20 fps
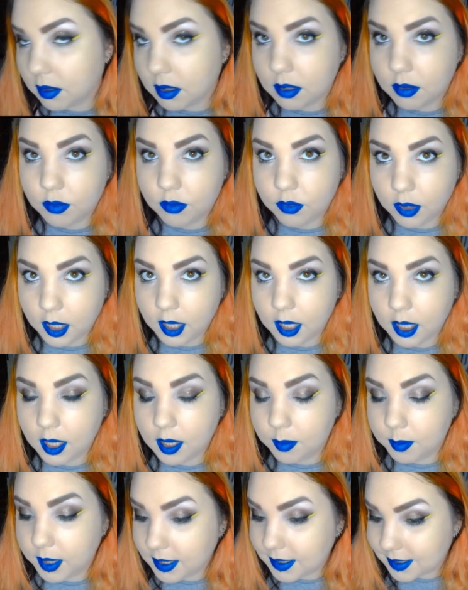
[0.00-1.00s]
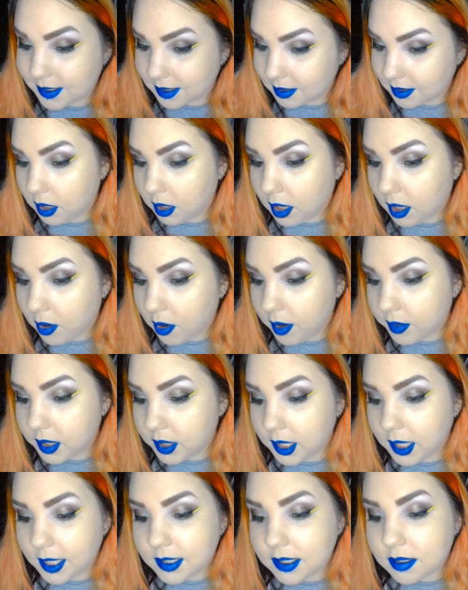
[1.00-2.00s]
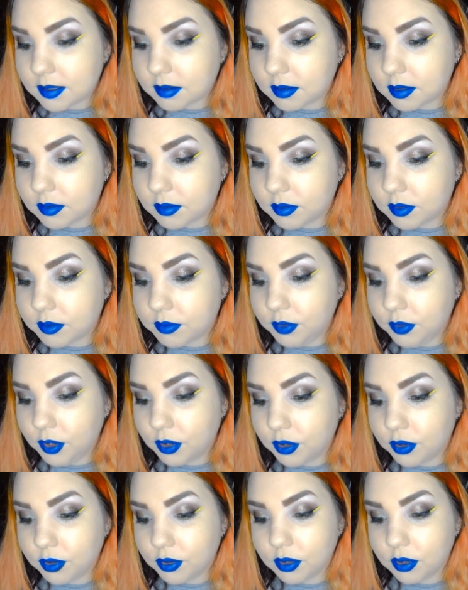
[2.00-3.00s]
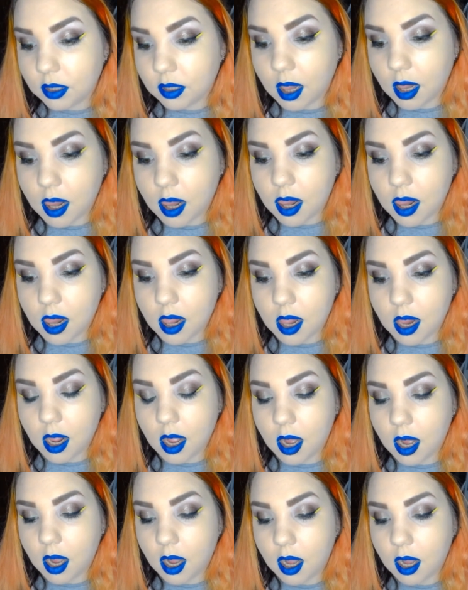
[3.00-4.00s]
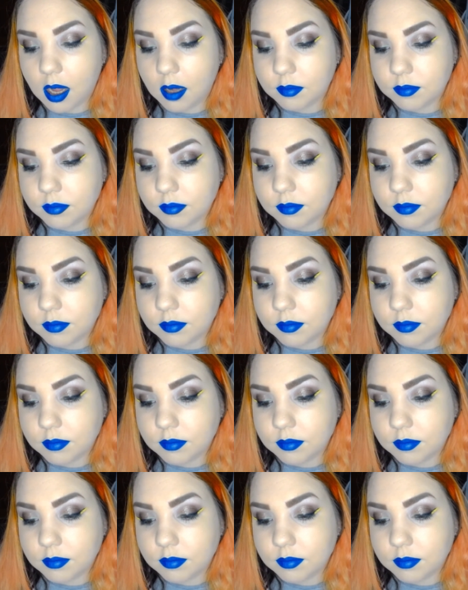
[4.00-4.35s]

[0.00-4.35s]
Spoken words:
really amazing. However, let's review the